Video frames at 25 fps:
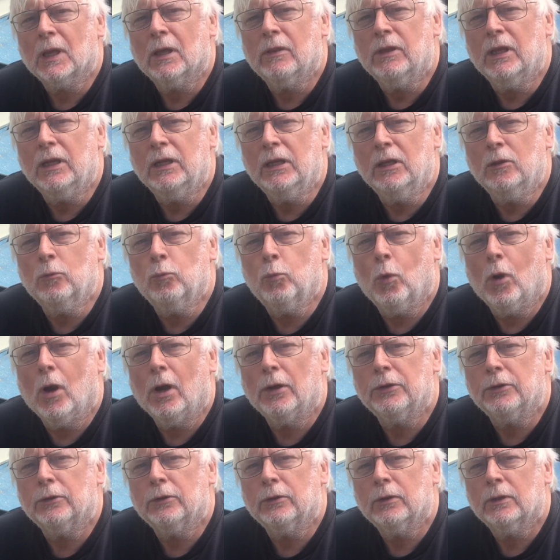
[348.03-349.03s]
They need
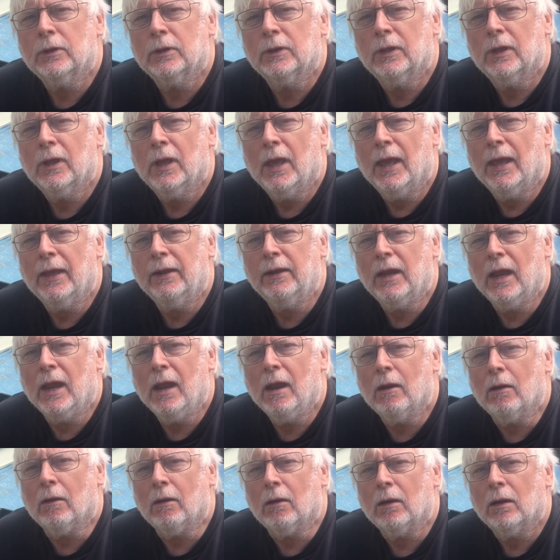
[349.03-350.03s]
water and
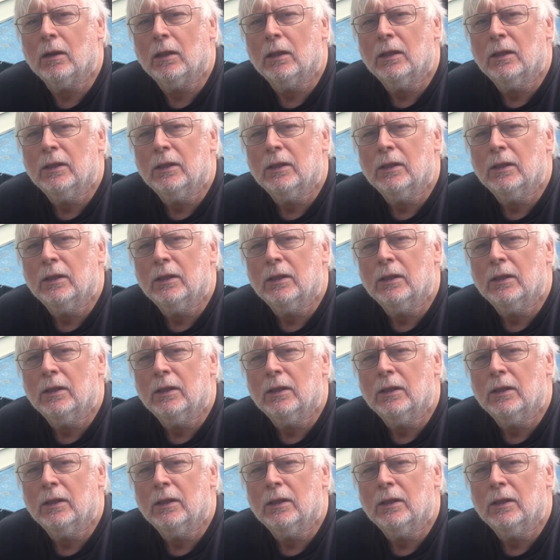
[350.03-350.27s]
air.